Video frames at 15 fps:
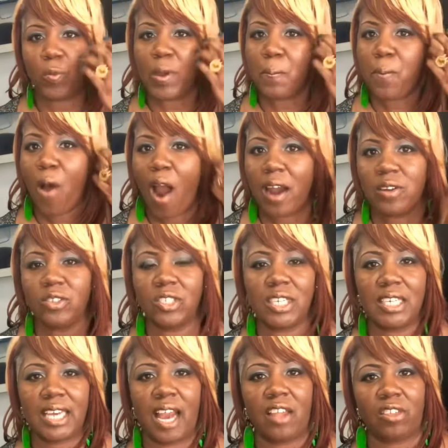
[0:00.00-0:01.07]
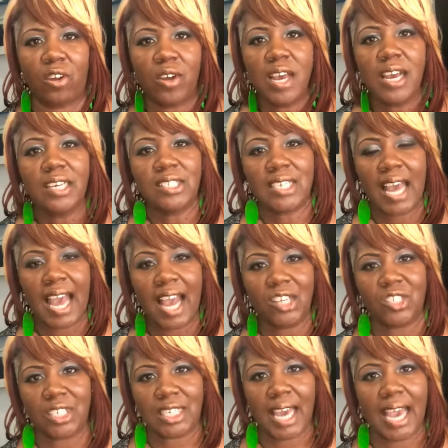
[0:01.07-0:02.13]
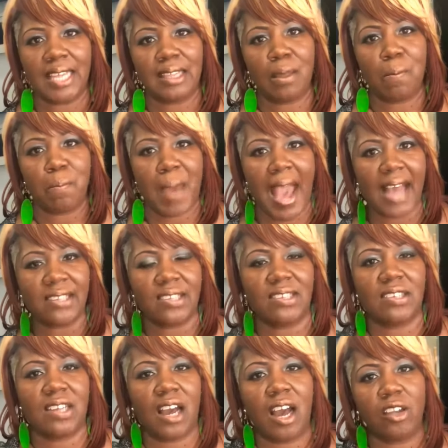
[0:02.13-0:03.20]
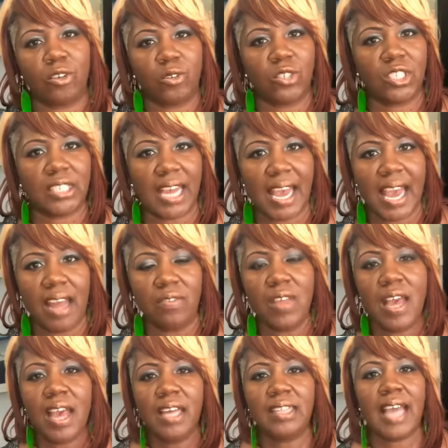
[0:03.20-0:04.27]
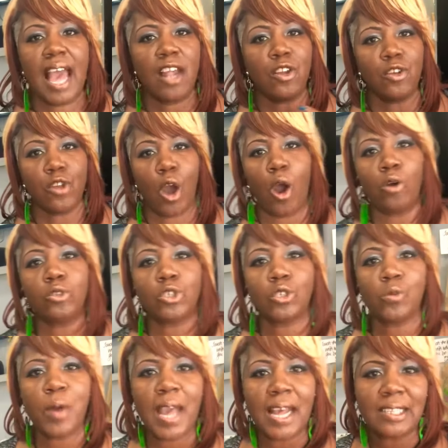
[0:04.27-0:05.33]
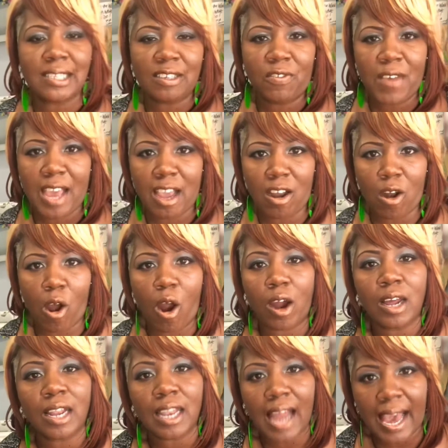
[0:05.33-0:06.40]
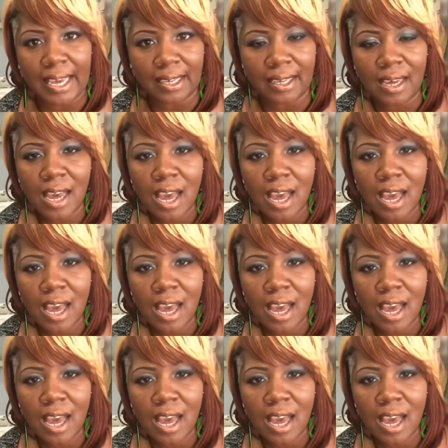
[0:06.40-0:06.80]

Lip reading: we partner together to educate the masses to understand that no two heads of hair are alike.